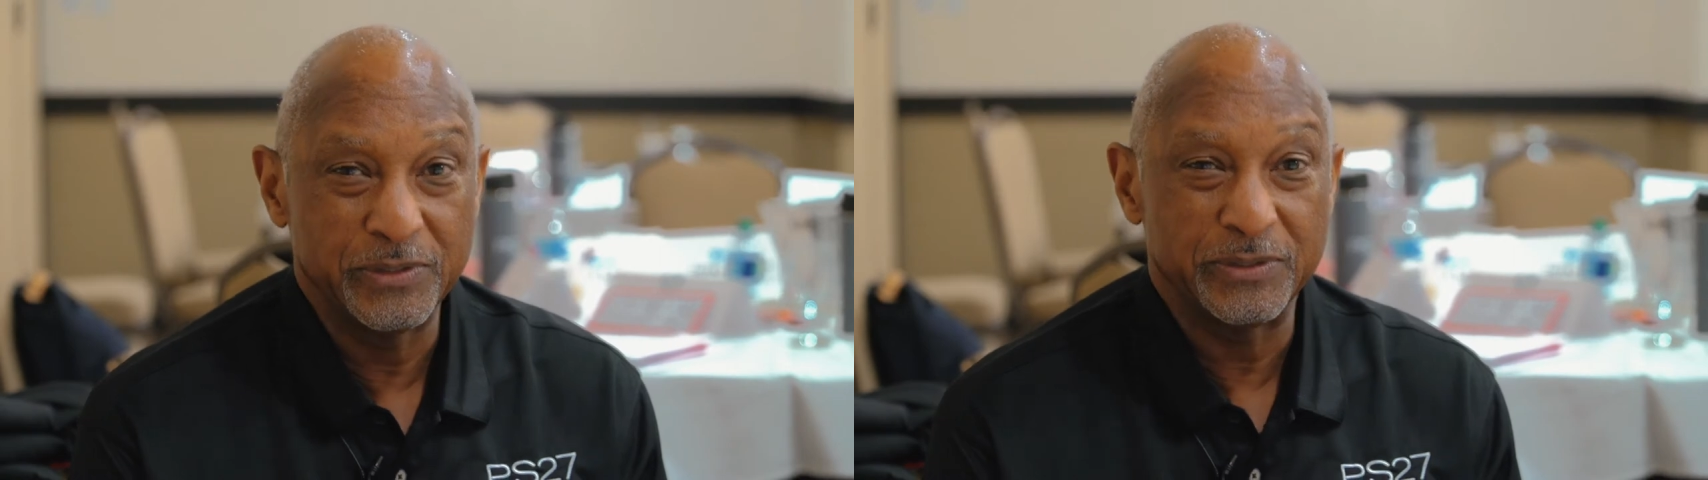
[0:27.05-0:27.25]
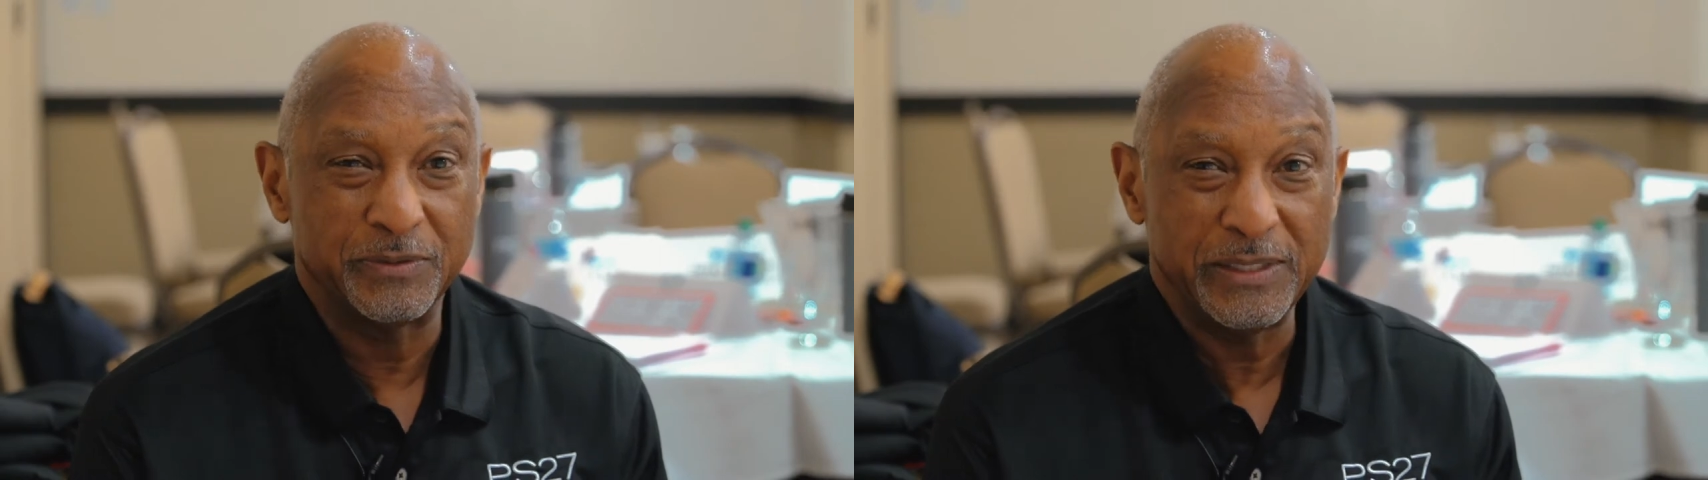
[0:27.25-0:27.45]

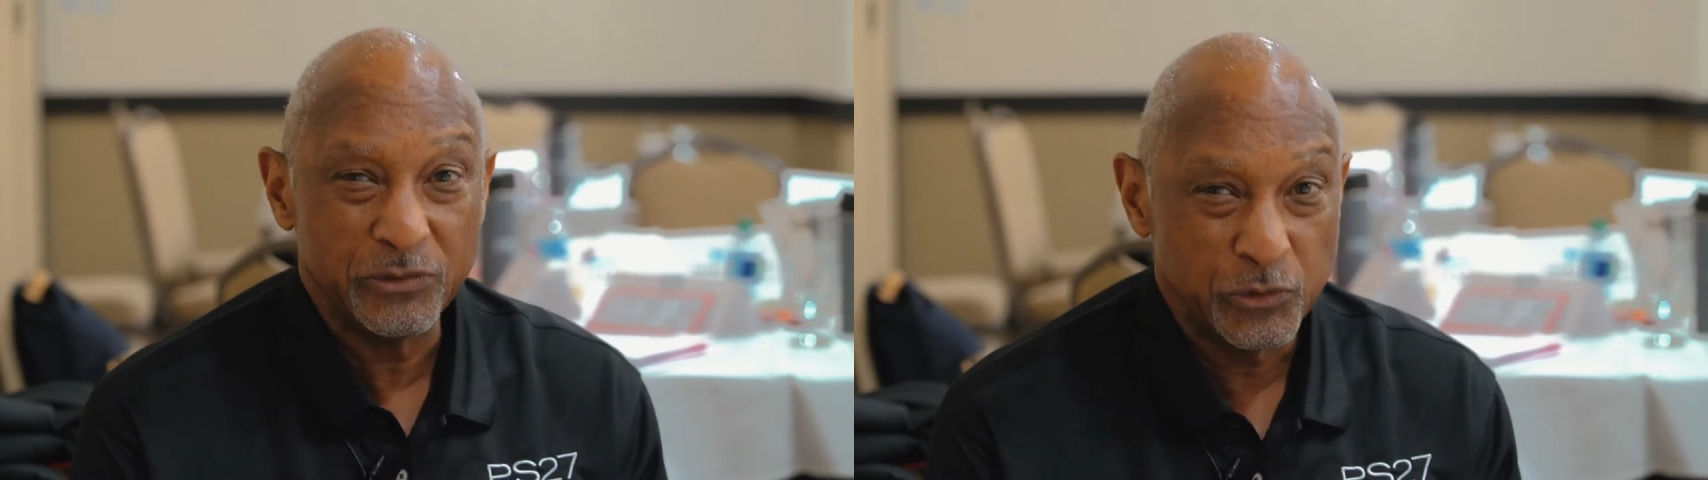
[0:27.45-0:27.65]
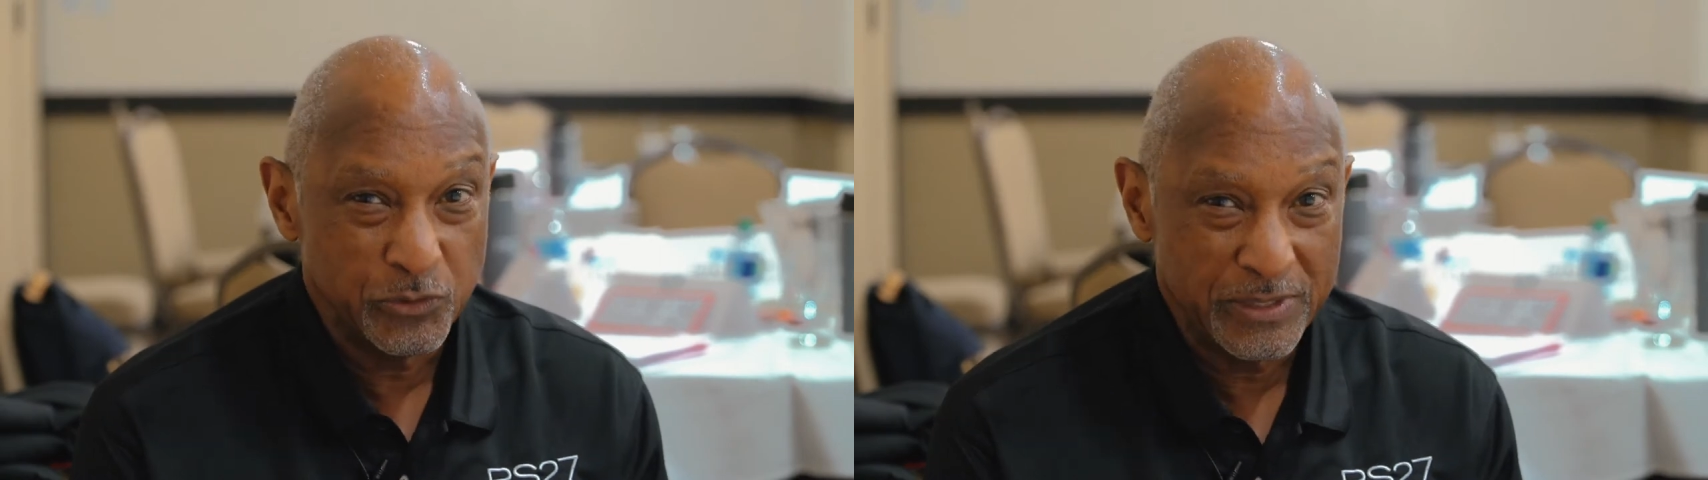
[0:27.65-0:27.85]
the
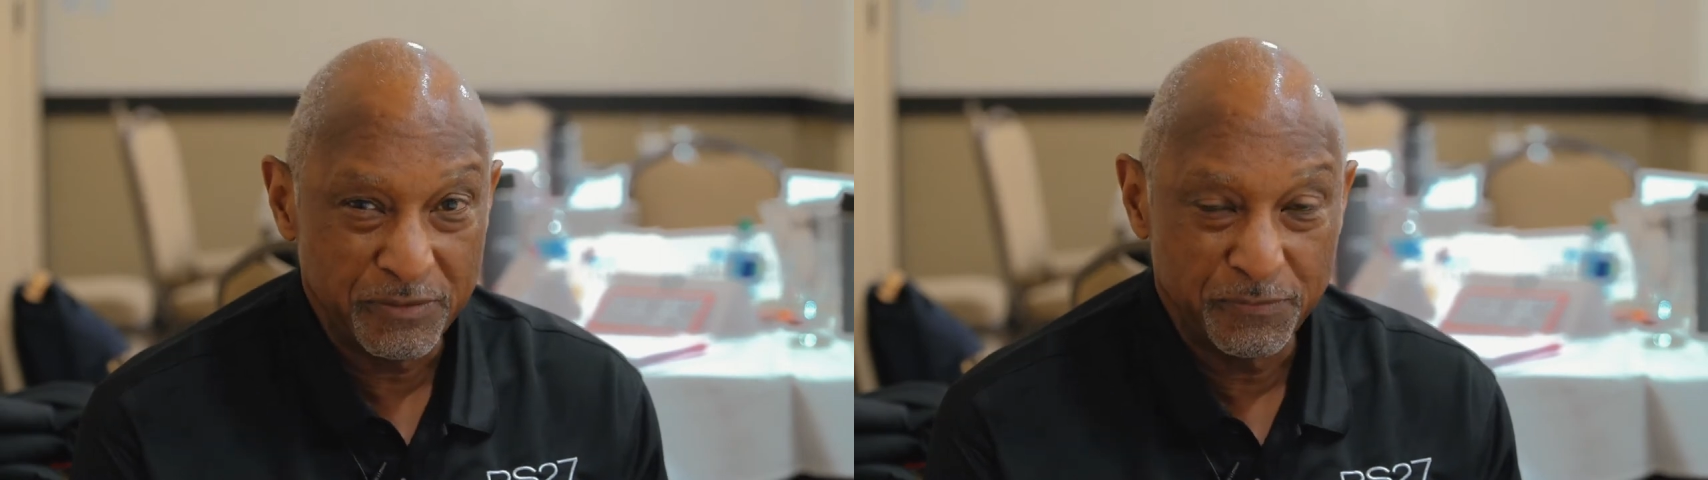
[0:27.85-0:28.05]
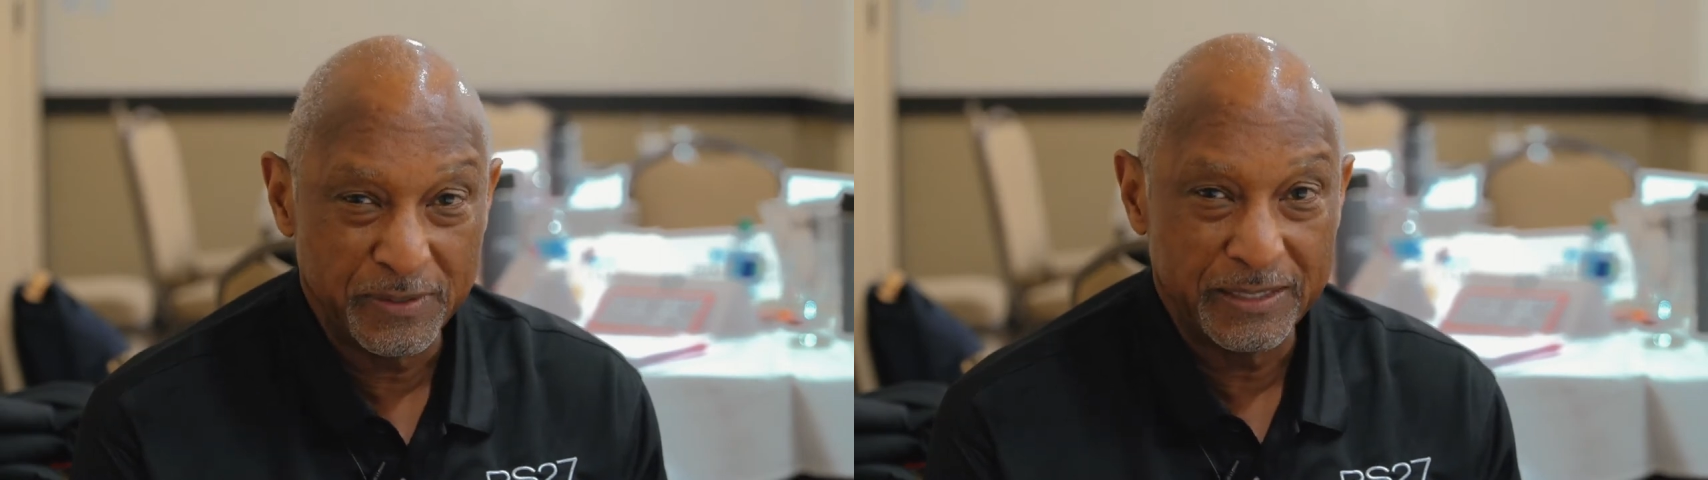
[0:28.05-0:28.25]
issues
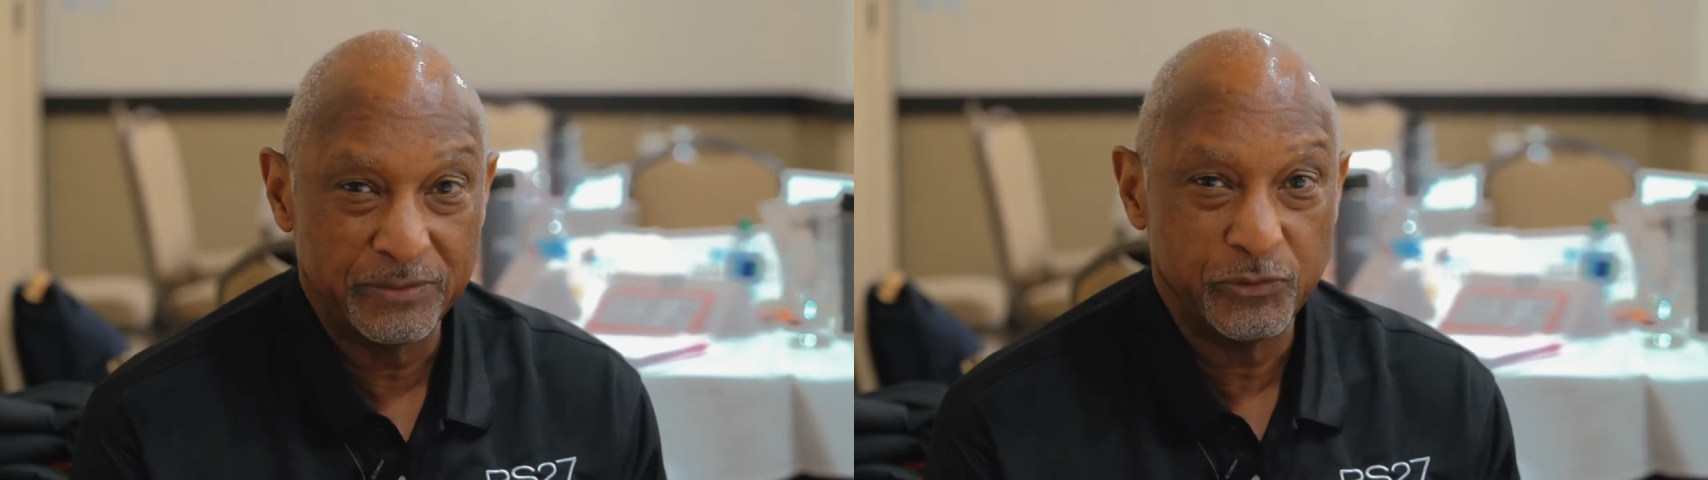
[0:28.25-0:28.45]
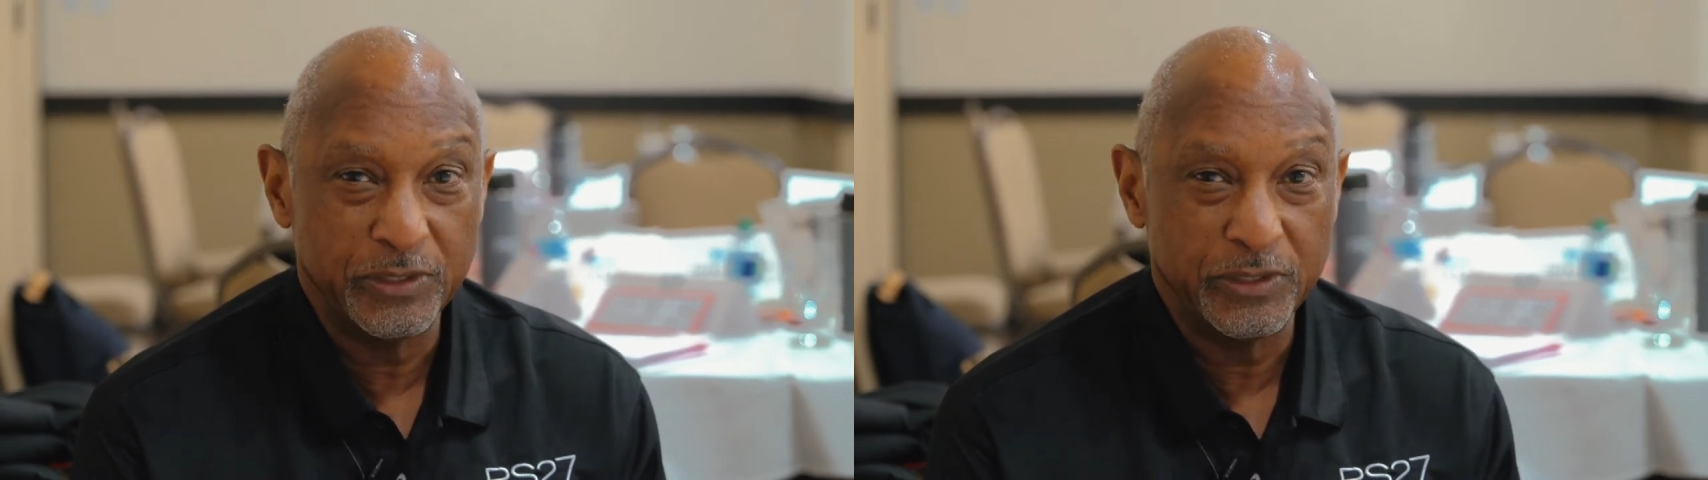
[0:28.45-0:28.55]
they face.